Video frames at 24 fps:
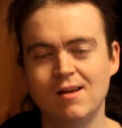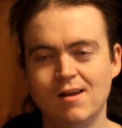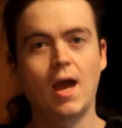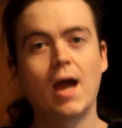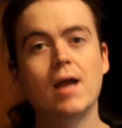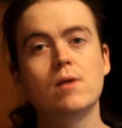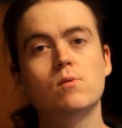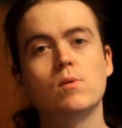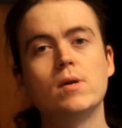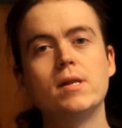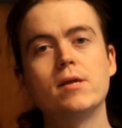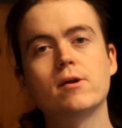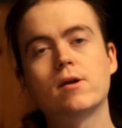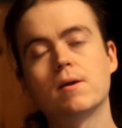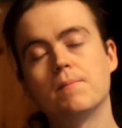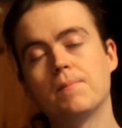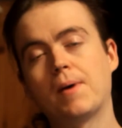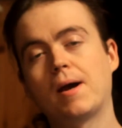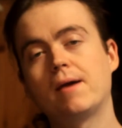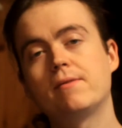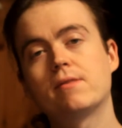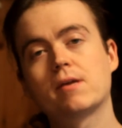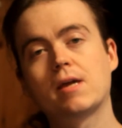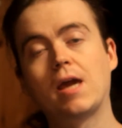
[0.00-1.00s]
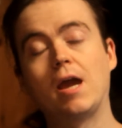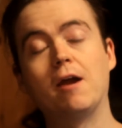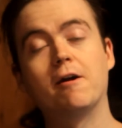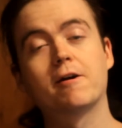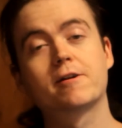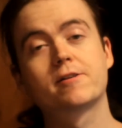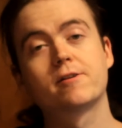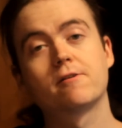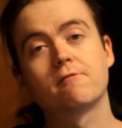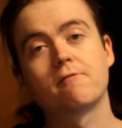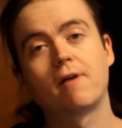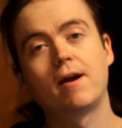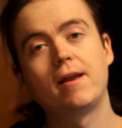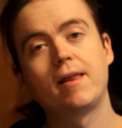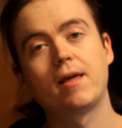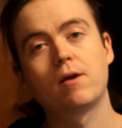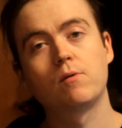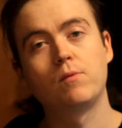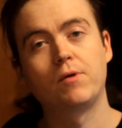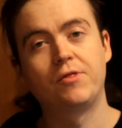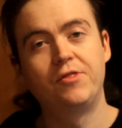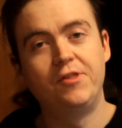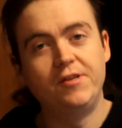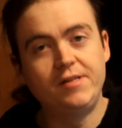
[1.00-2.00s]
And when you combine the character writing
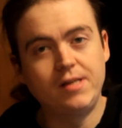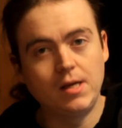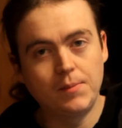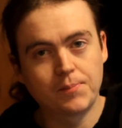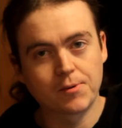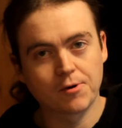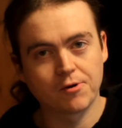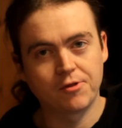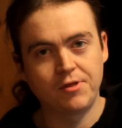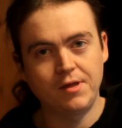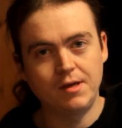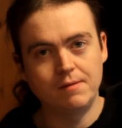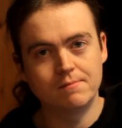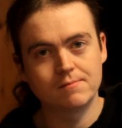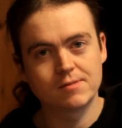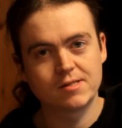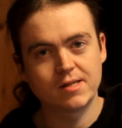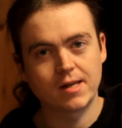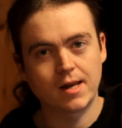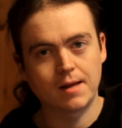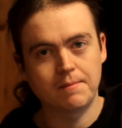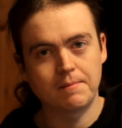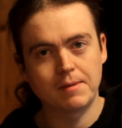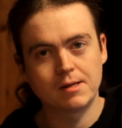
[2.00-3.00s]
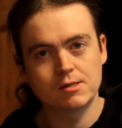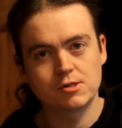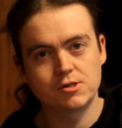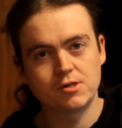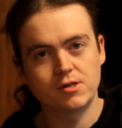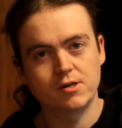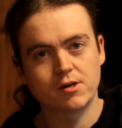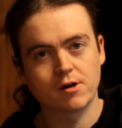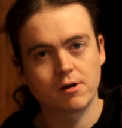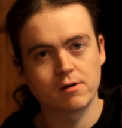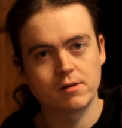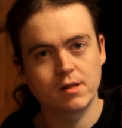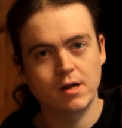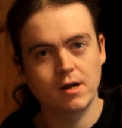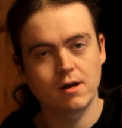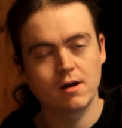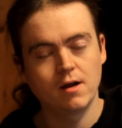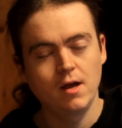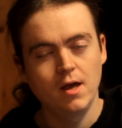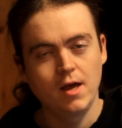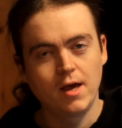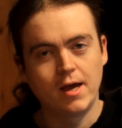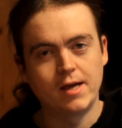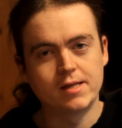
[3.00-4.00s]
with the deeper themes that I mentioned earlier,
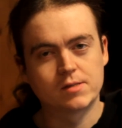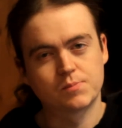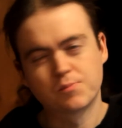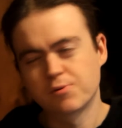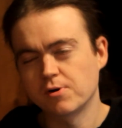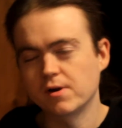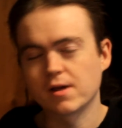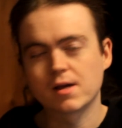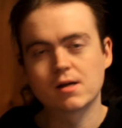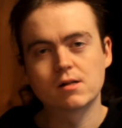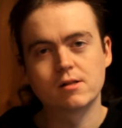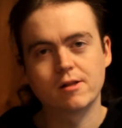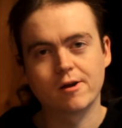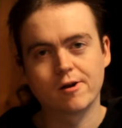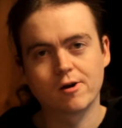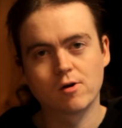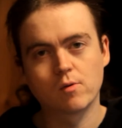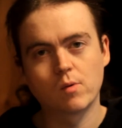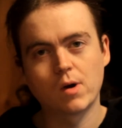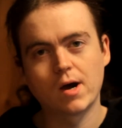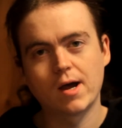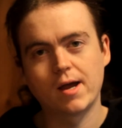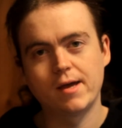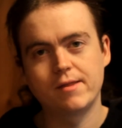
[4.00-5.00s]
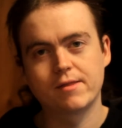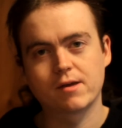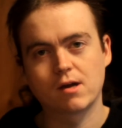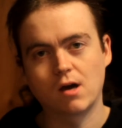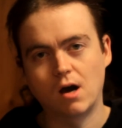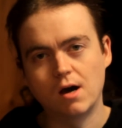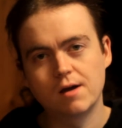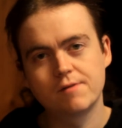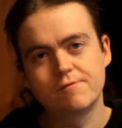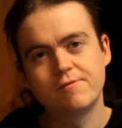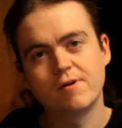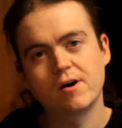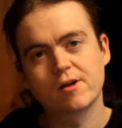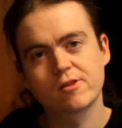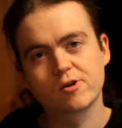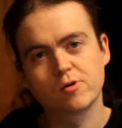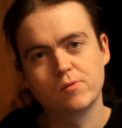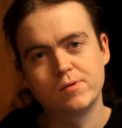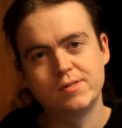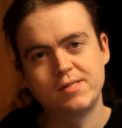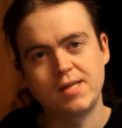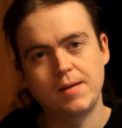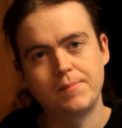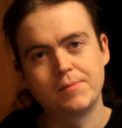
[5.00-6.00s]
it's pretty clear why The Godfather
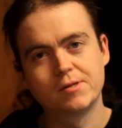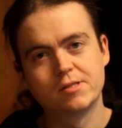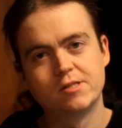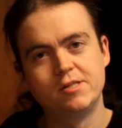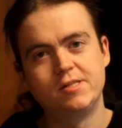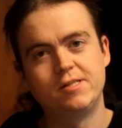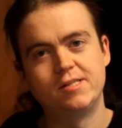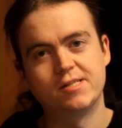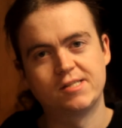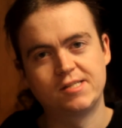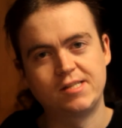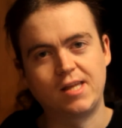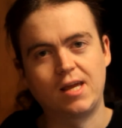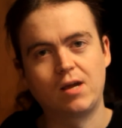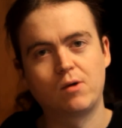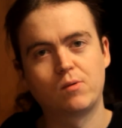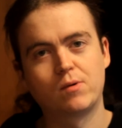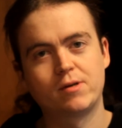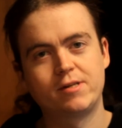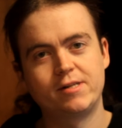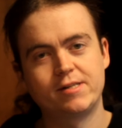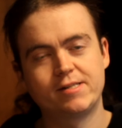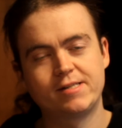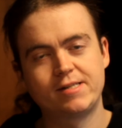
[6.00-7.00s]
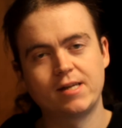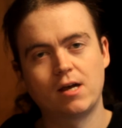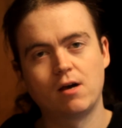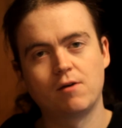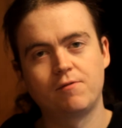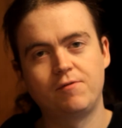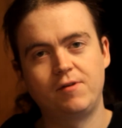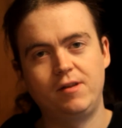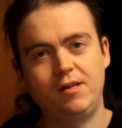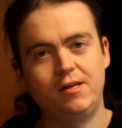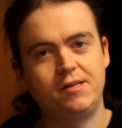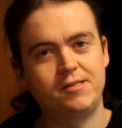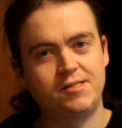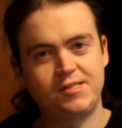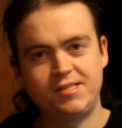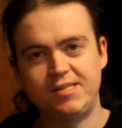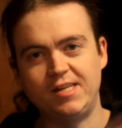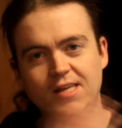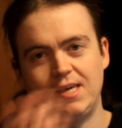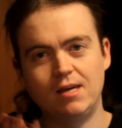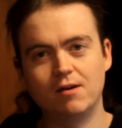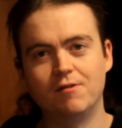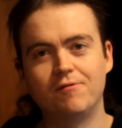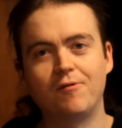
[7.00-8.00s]
was able to distinguish itself in a
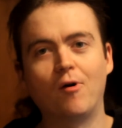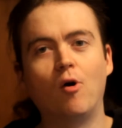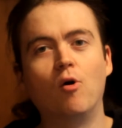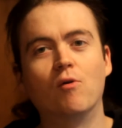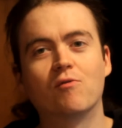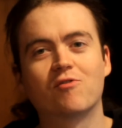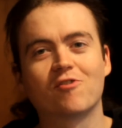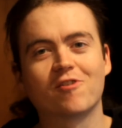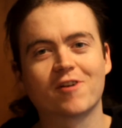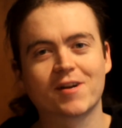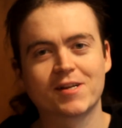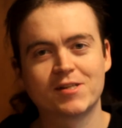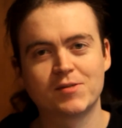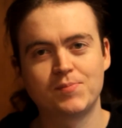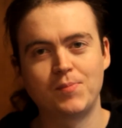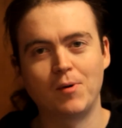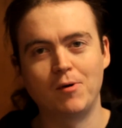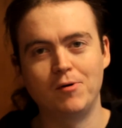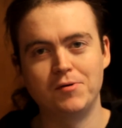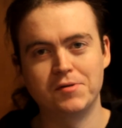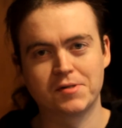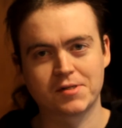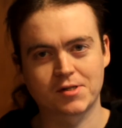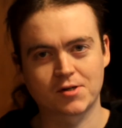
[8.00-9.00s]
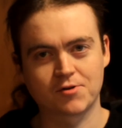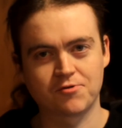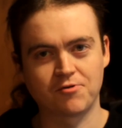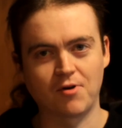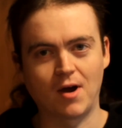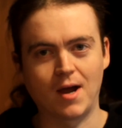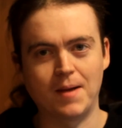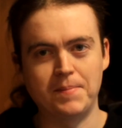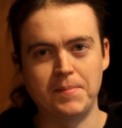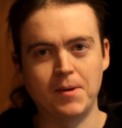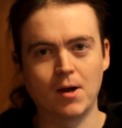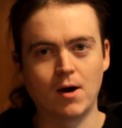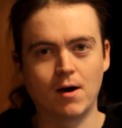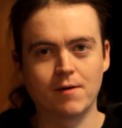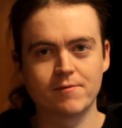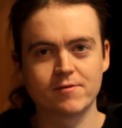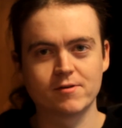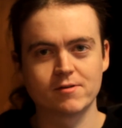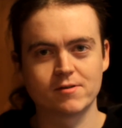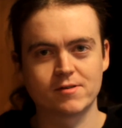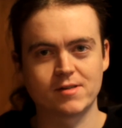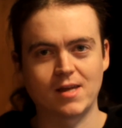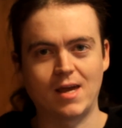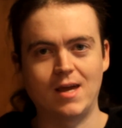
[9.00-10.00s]
sea of overexposed crime
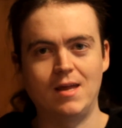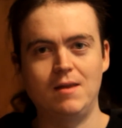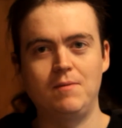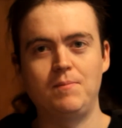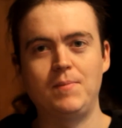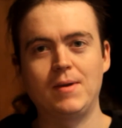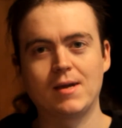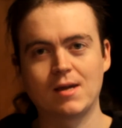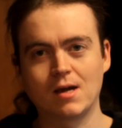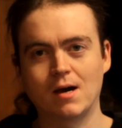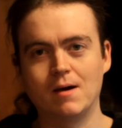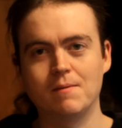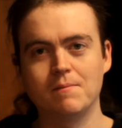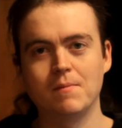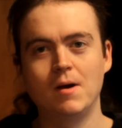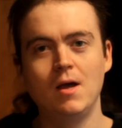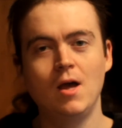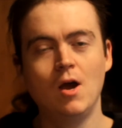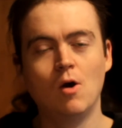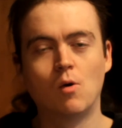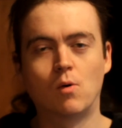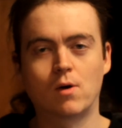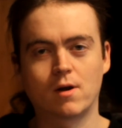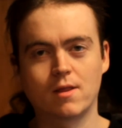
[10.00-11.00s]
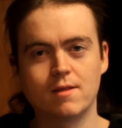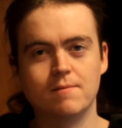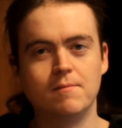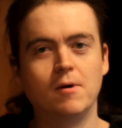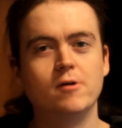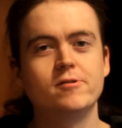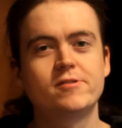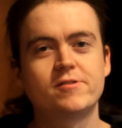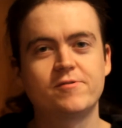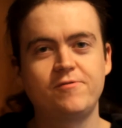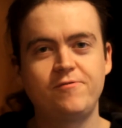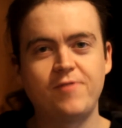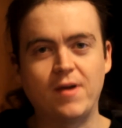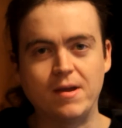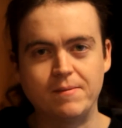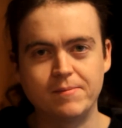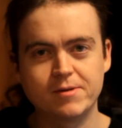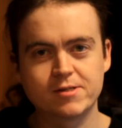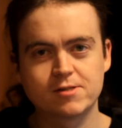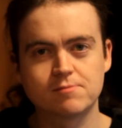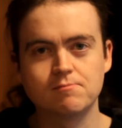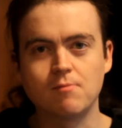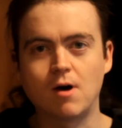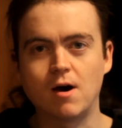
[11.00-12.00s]
novels and become one of the most
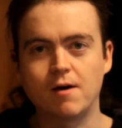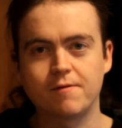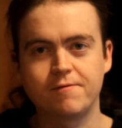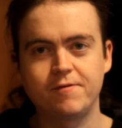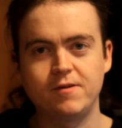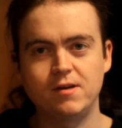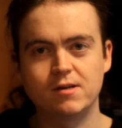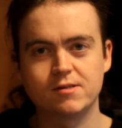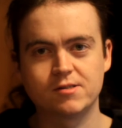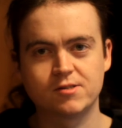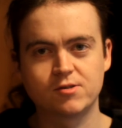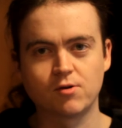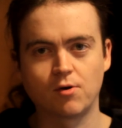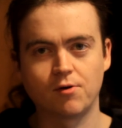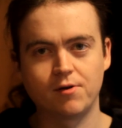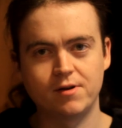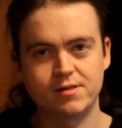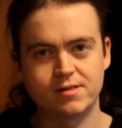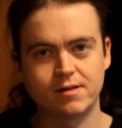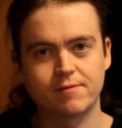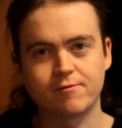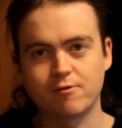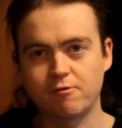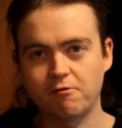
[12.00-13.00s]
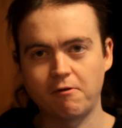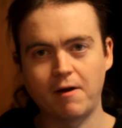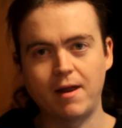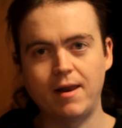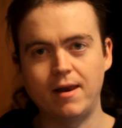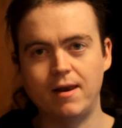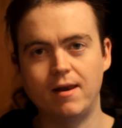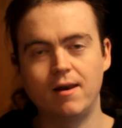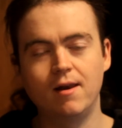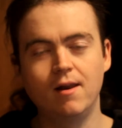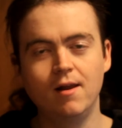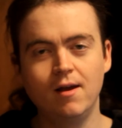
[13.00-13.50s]
famous mafia stories ever written.